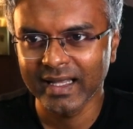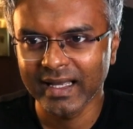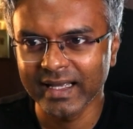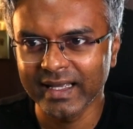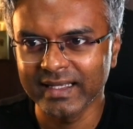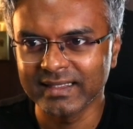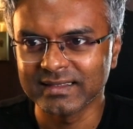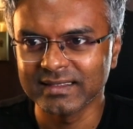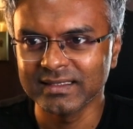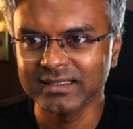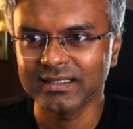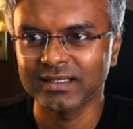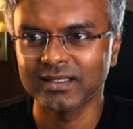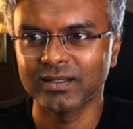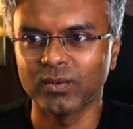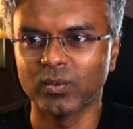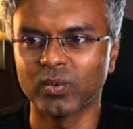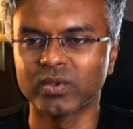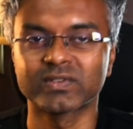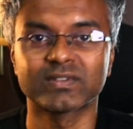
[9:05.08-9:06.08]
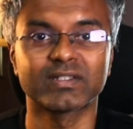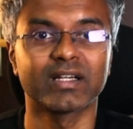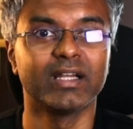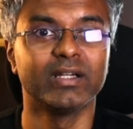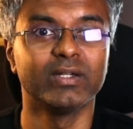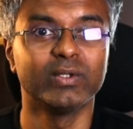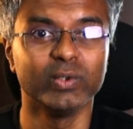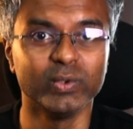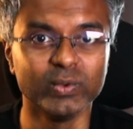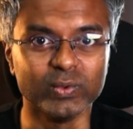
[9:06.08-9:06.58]
agent was trying
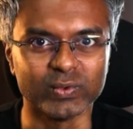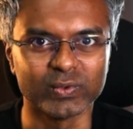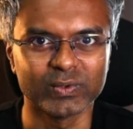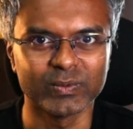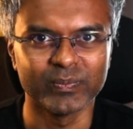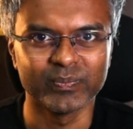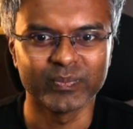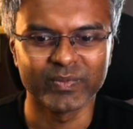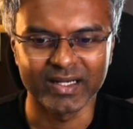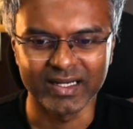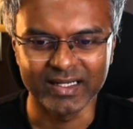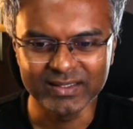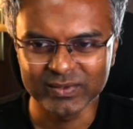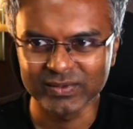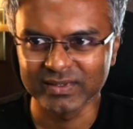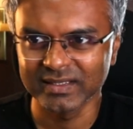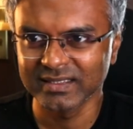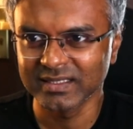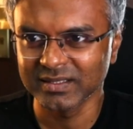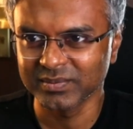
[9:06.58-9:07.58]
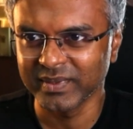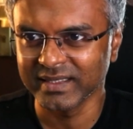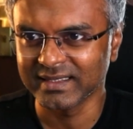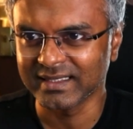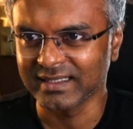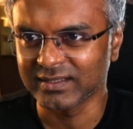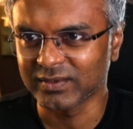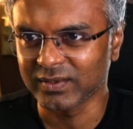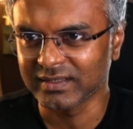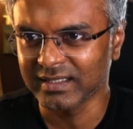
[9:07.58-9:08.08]
to use, right? So this is basically,
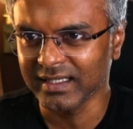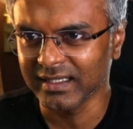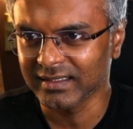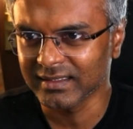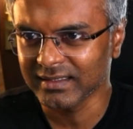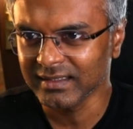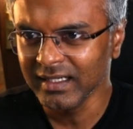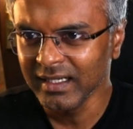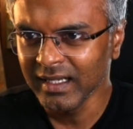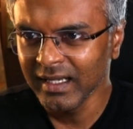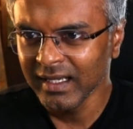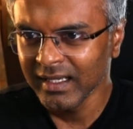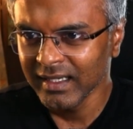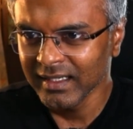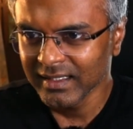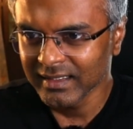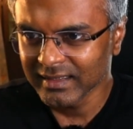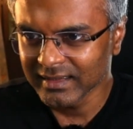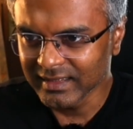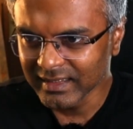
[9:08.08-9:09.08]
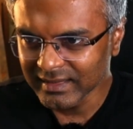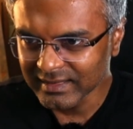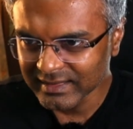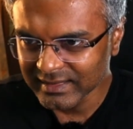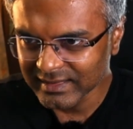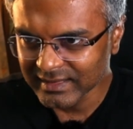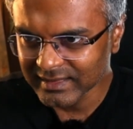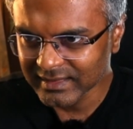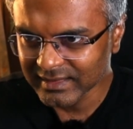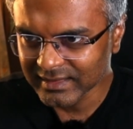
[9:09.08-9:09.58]
so see here, this
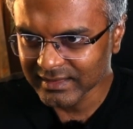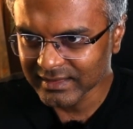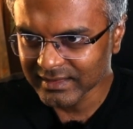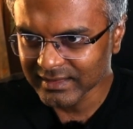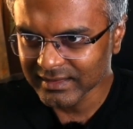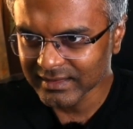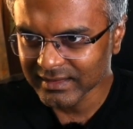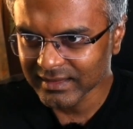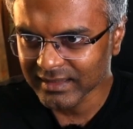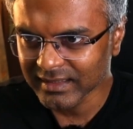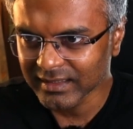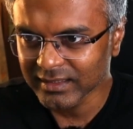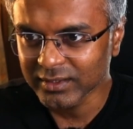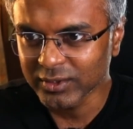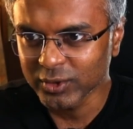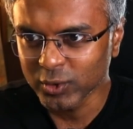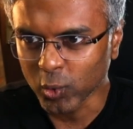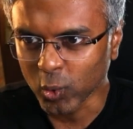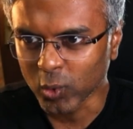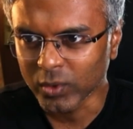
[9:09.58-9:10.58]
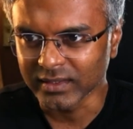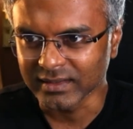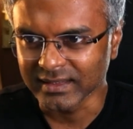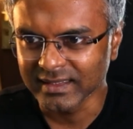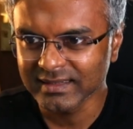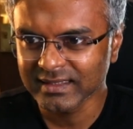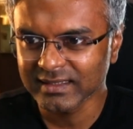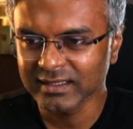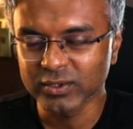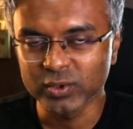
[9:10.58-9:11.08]
is the token. These
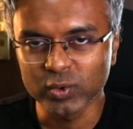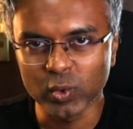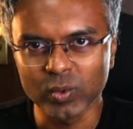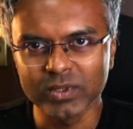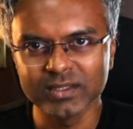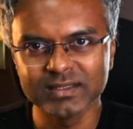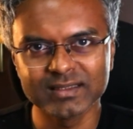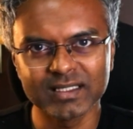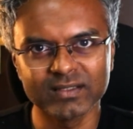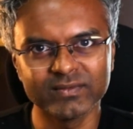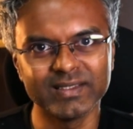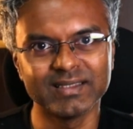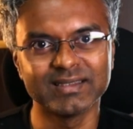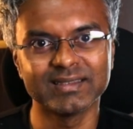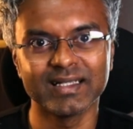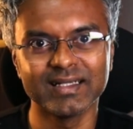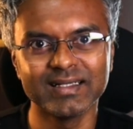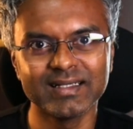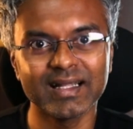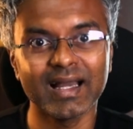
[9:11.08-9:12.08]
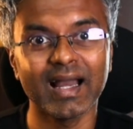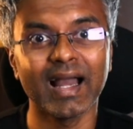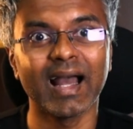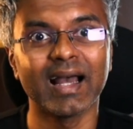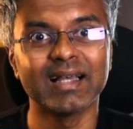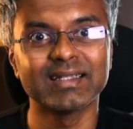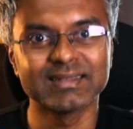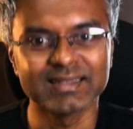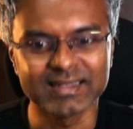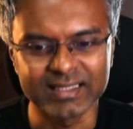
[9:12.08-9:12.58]
are the tokens that we send
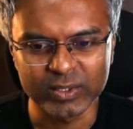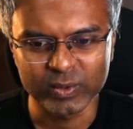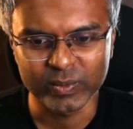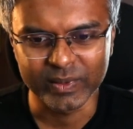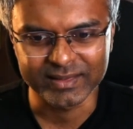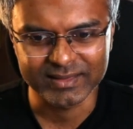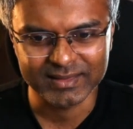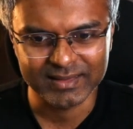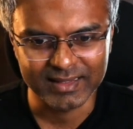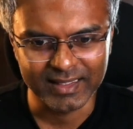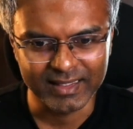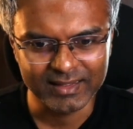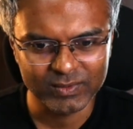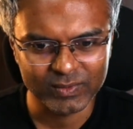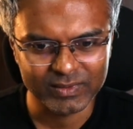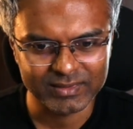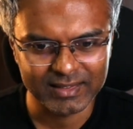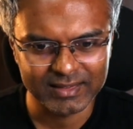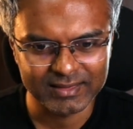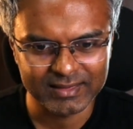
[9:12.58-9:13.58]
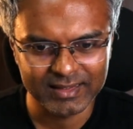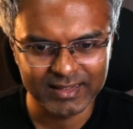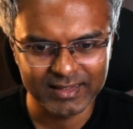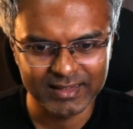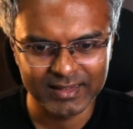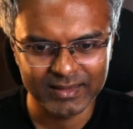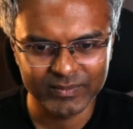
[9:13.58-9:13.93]
as request, right? So essentially